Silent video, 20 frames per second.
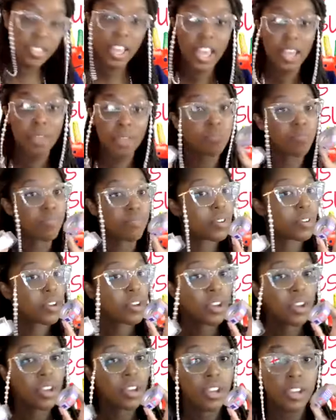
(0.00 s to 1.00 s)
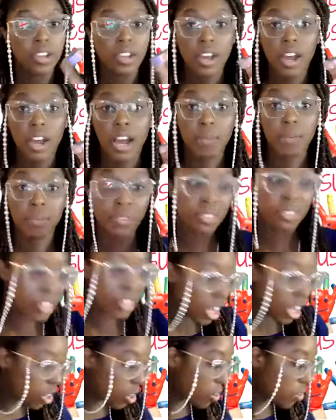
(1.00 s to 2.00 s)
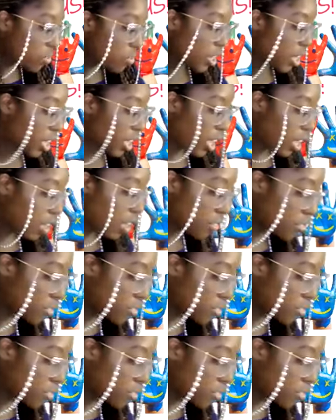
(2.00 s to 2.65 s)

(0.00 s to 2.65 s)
of tape, stickers, any kind of